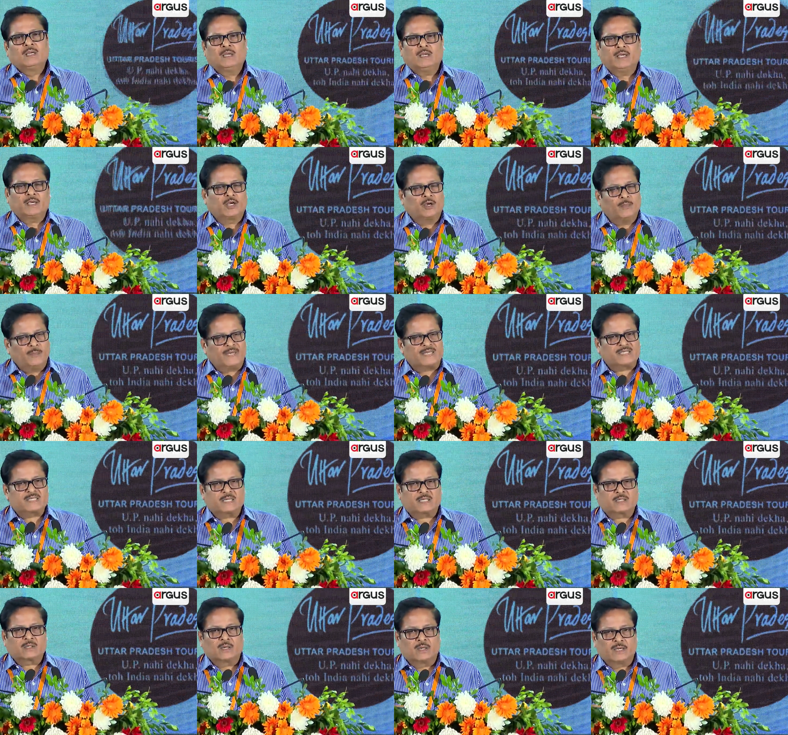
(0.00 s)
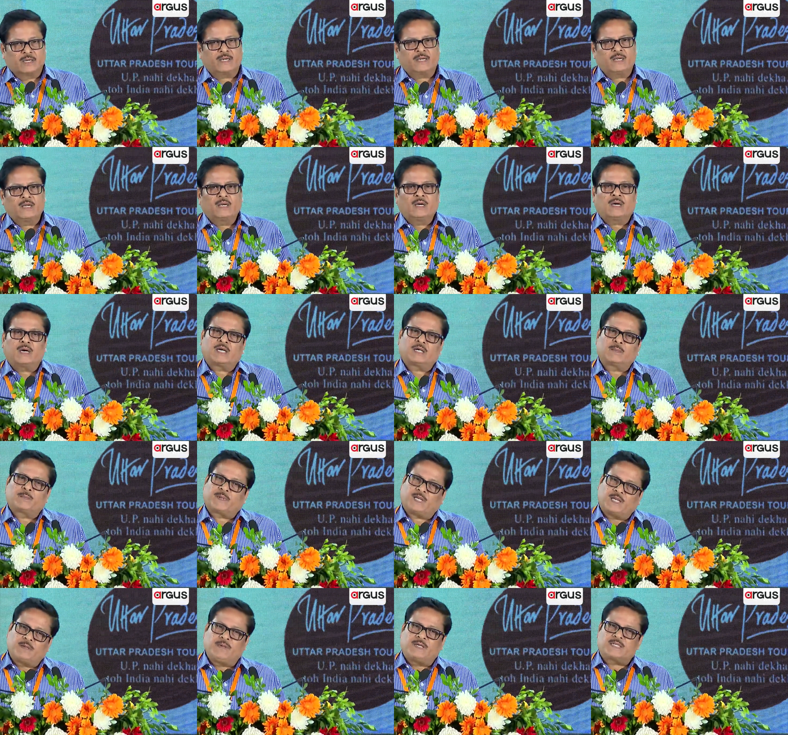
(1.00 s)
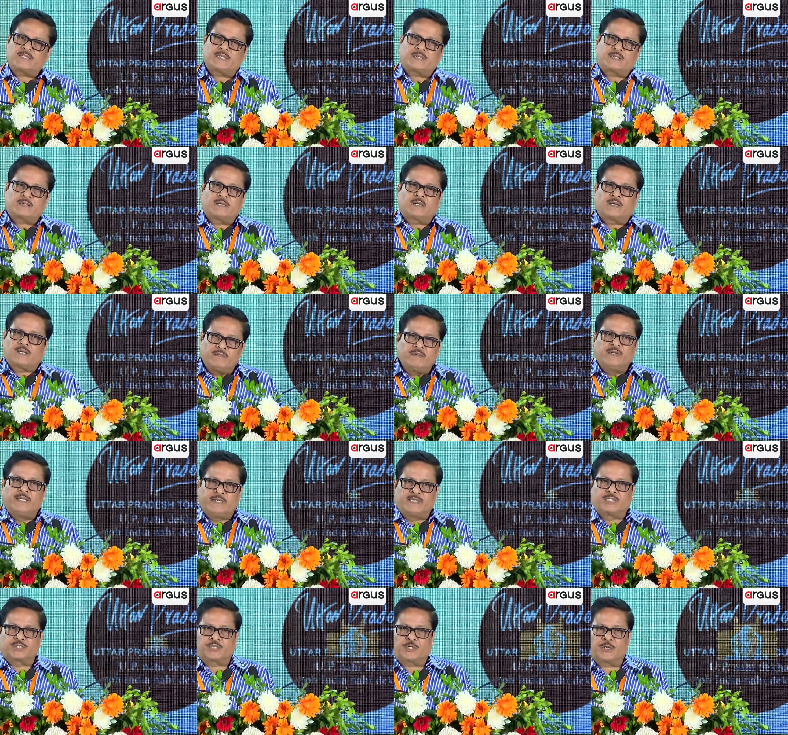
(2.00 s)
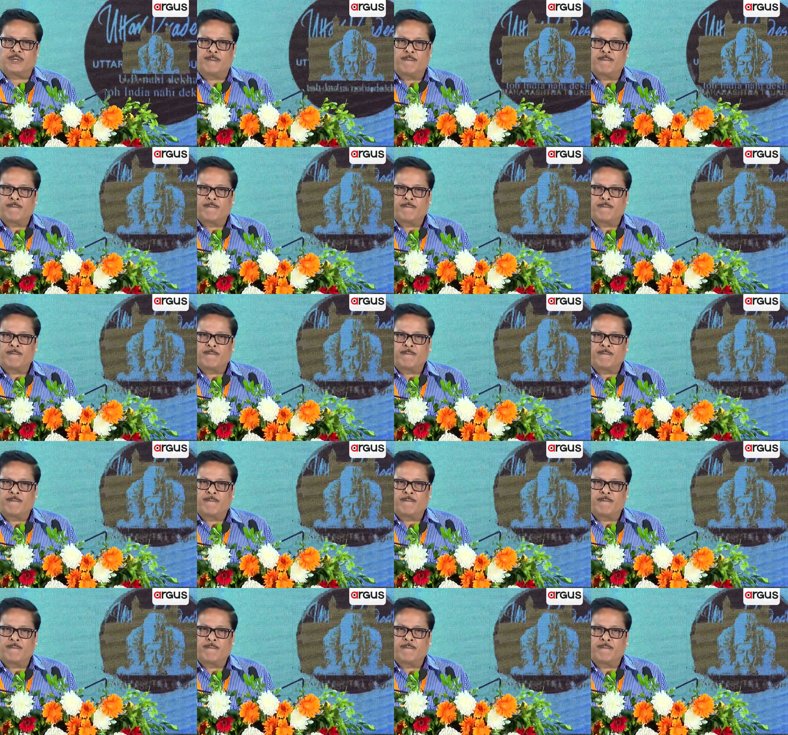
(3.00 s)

a government sector led and private sector driven industry.